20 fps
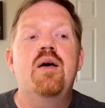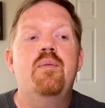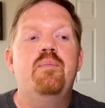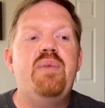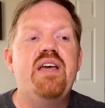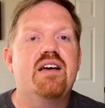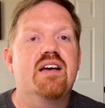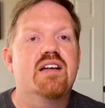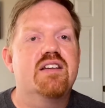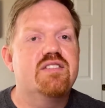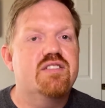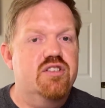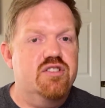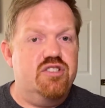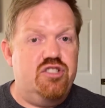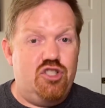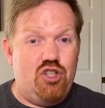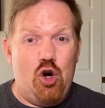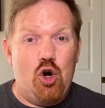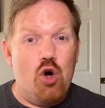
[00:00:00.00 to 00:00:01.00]
because
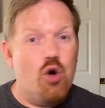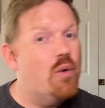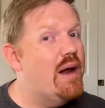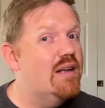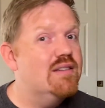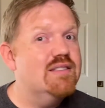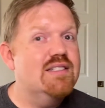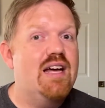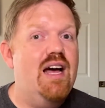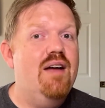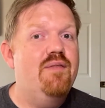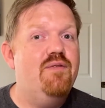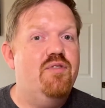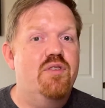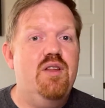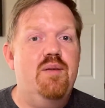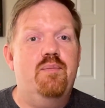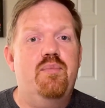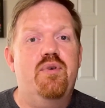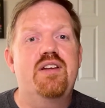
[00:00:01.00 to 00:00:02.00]
there's turnaround time for
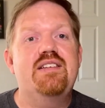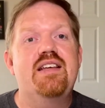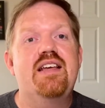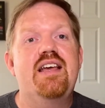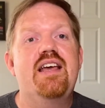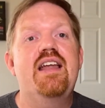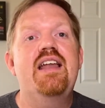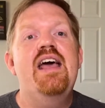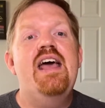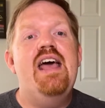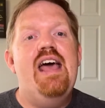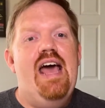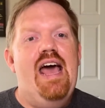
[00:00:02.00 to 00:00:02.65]
them printing it